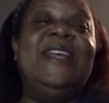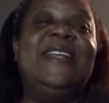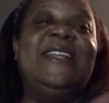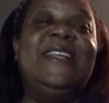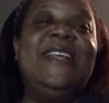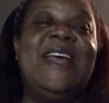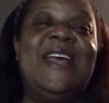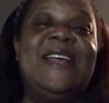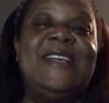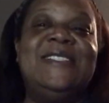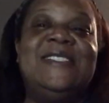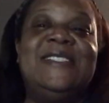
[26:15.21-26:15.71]

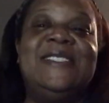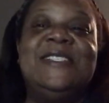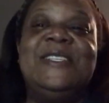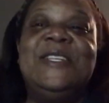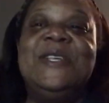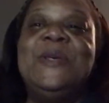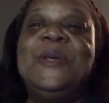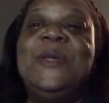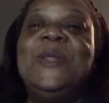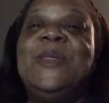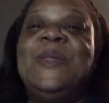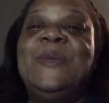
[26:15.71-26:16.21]
Yes.
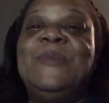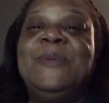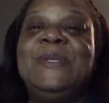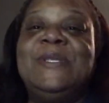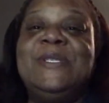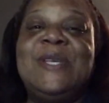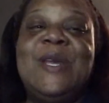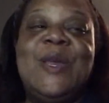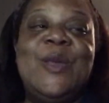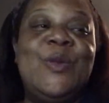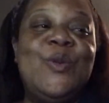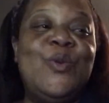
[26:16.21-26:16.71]
Let me
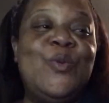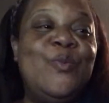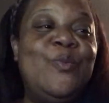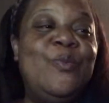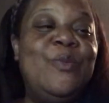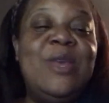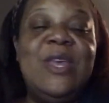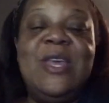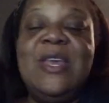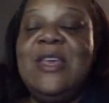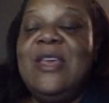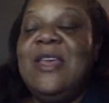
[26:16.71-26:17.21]
tell you,
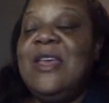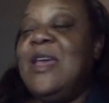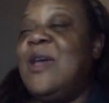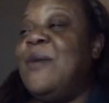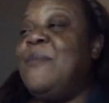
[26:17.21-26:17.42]
me